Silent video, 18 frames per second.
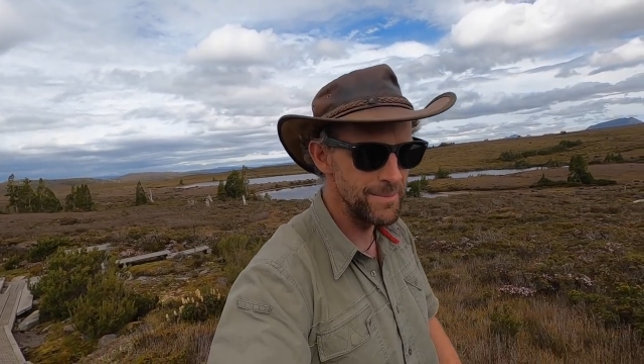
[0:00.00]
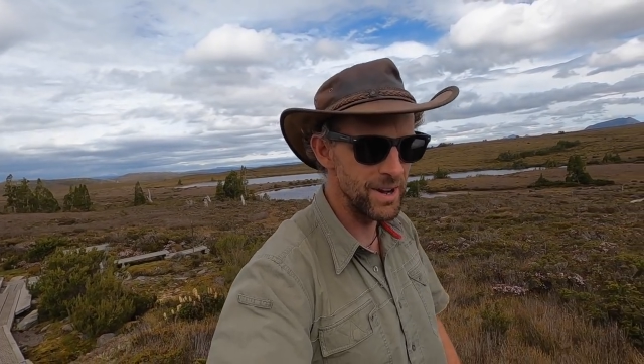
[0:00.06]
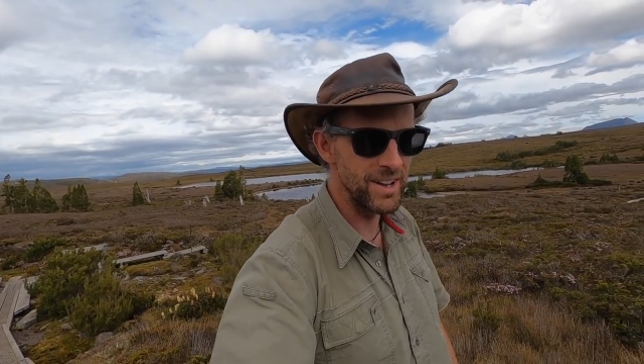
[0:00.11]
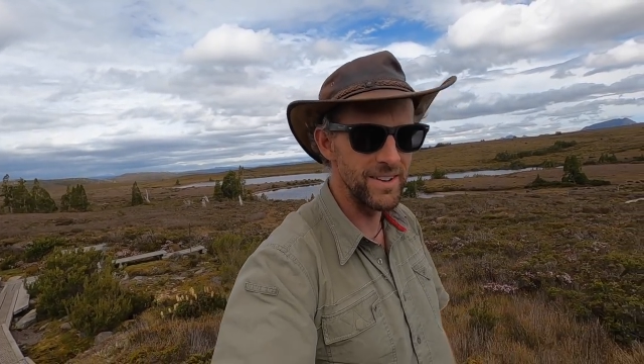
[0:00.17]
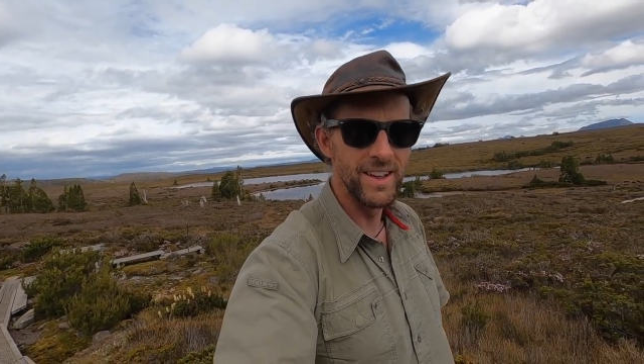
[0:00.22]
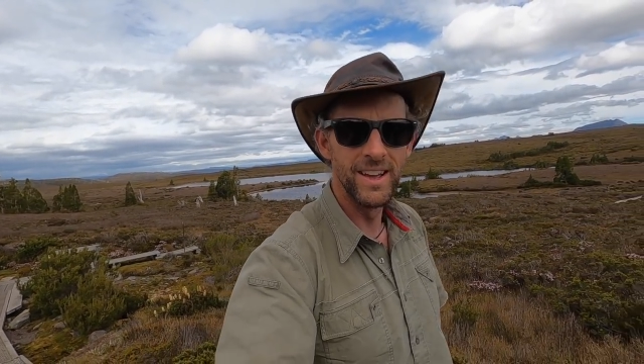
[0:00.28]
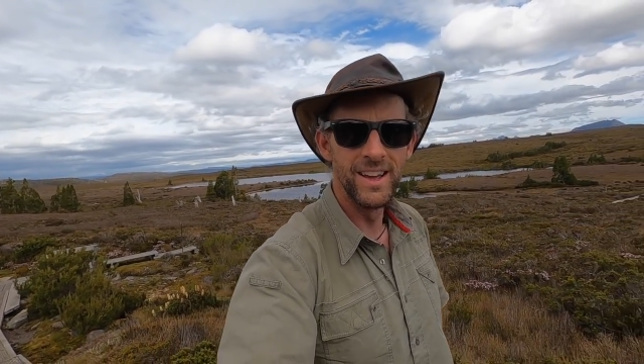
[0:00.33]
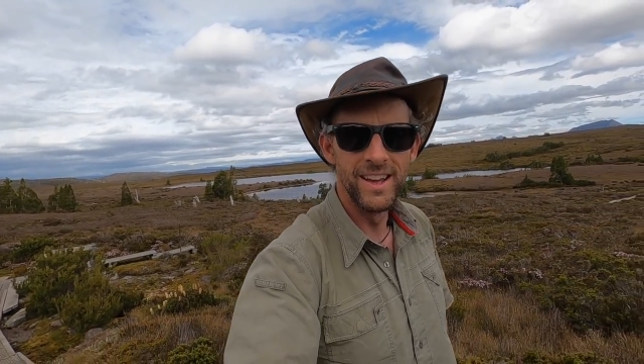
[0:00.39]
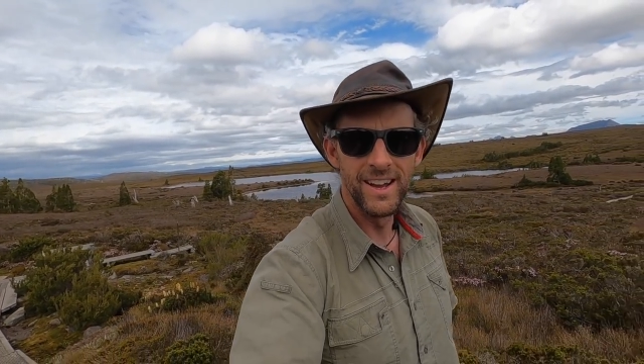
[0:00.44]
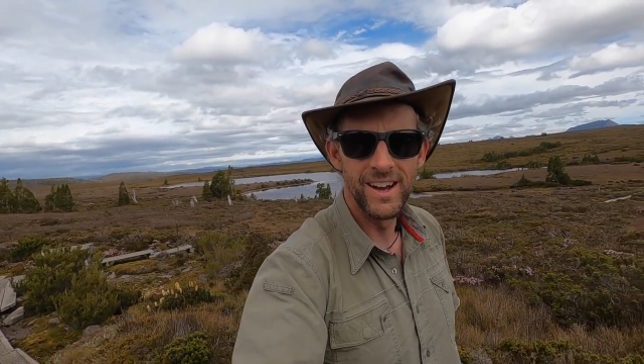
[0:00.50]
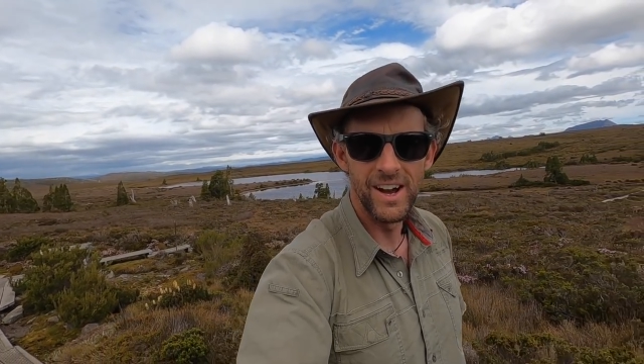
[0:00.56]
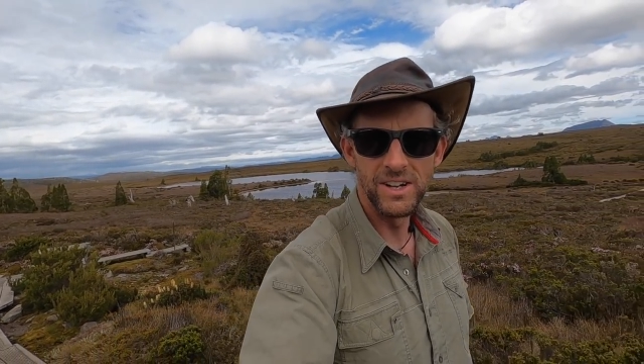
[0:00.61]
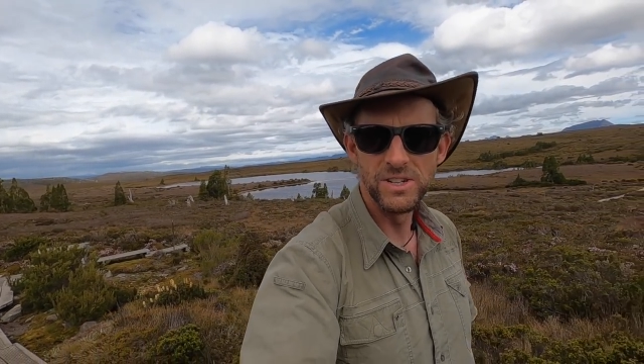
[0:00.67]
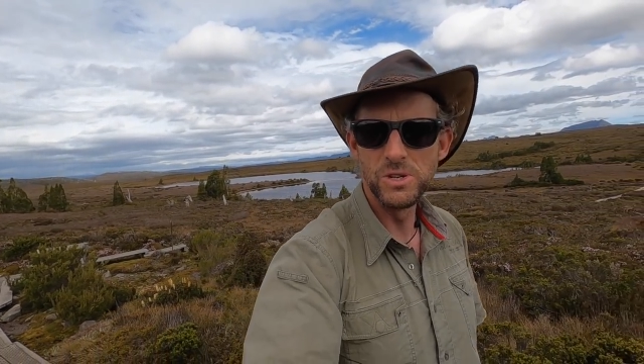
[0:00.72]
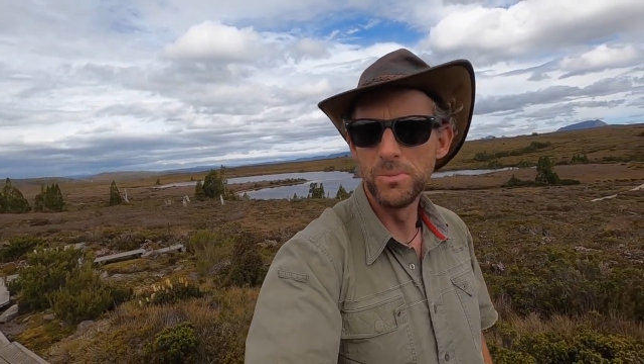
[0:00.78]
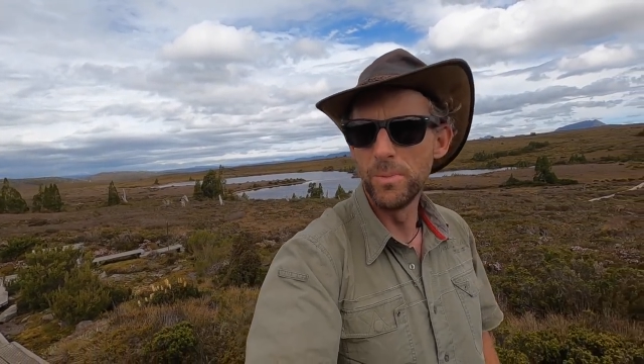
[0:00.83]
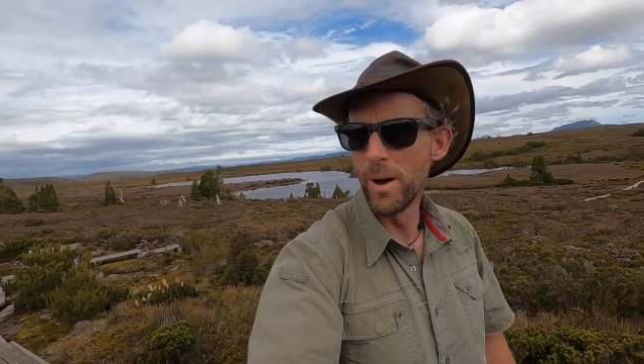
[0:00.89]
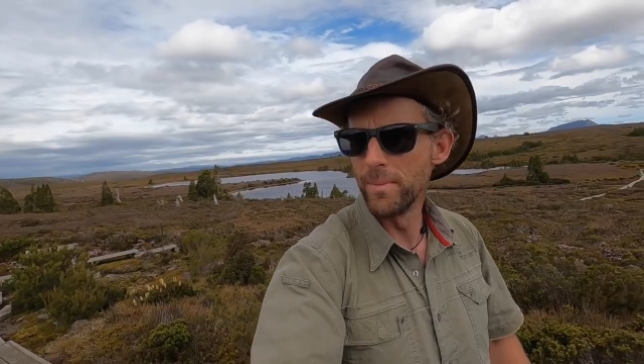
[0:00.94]
but
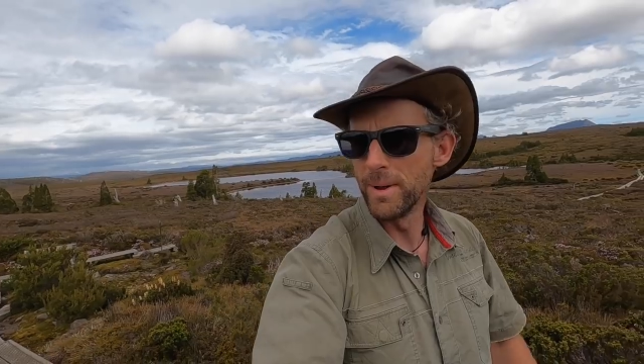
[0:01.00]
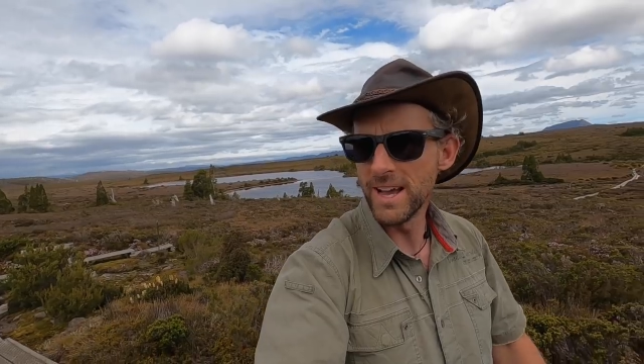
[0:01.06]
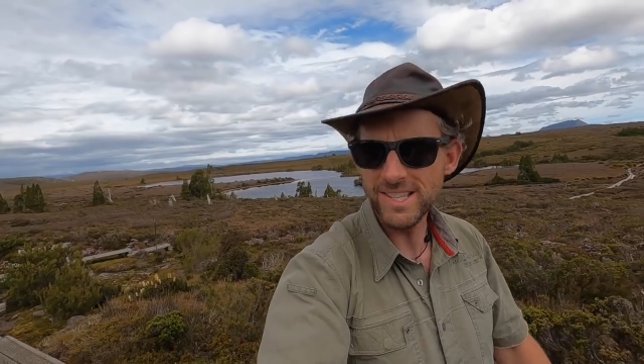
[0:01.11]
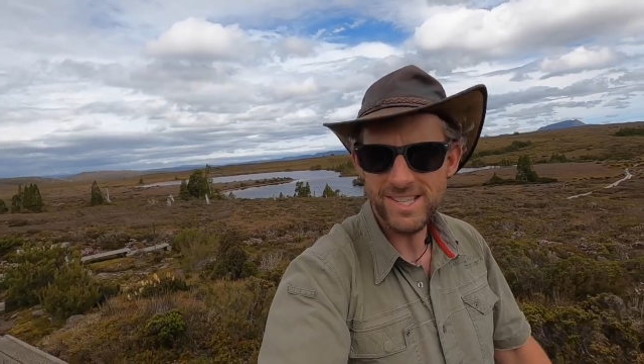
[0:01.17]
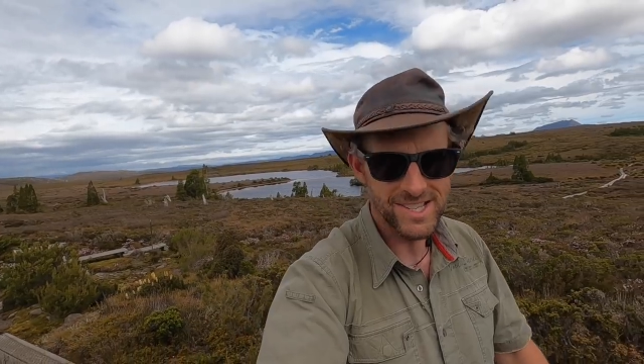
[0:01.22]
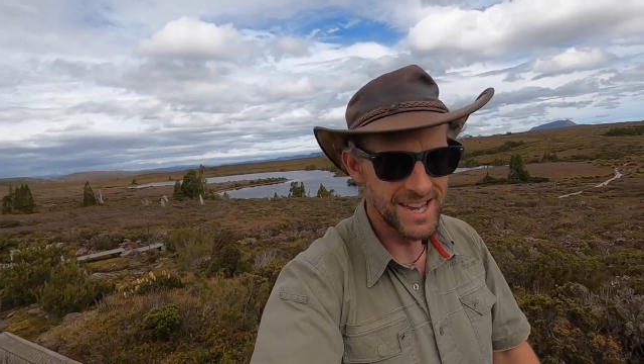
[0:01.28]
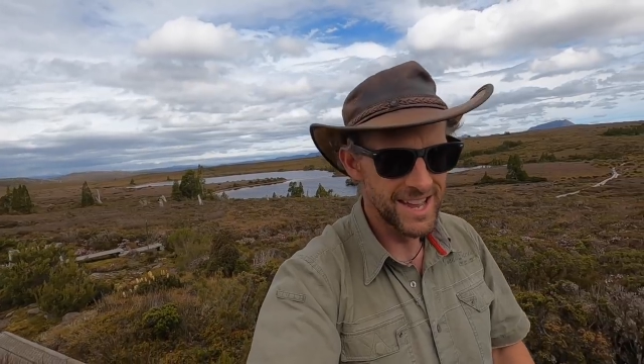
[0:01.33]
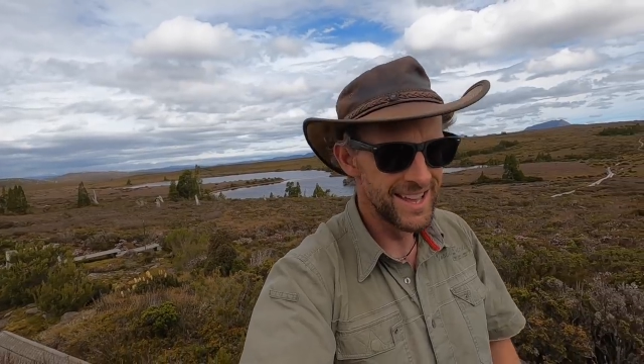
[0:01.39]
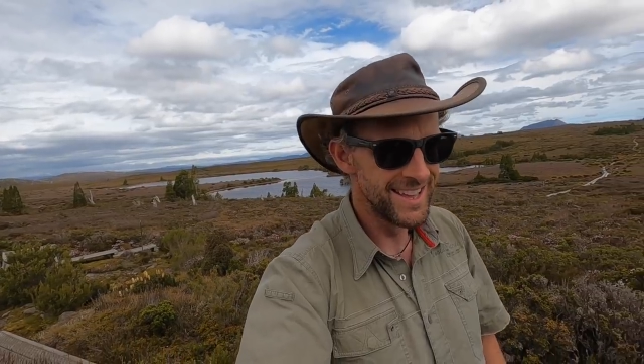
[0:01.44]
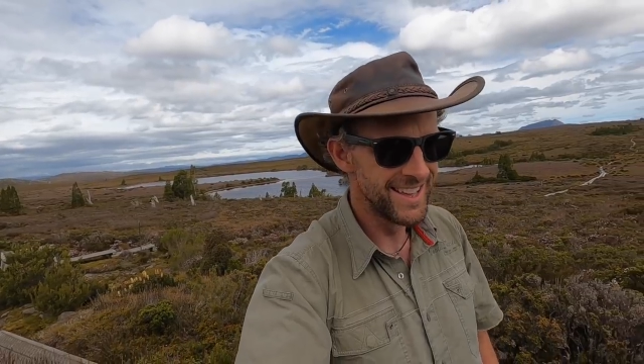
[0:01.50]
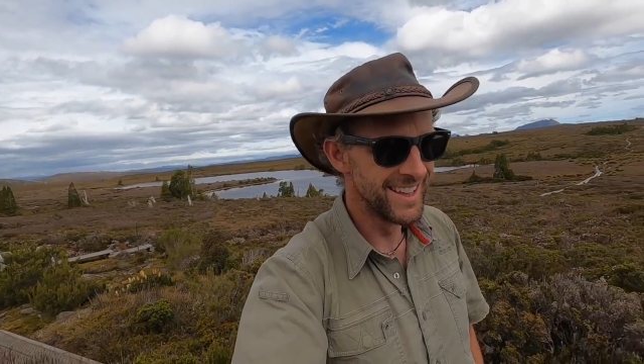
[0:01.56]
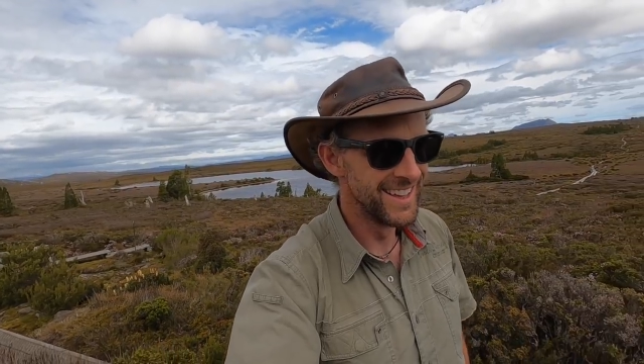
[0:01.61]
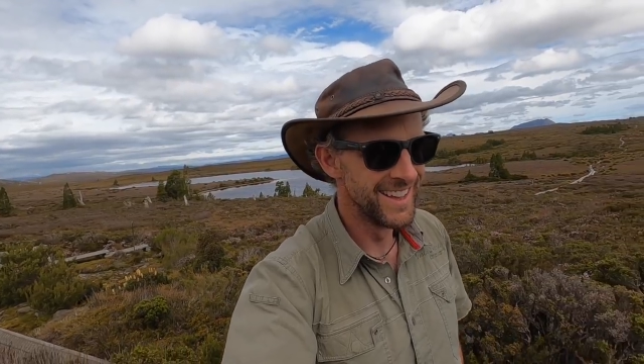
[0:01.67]
I do my best.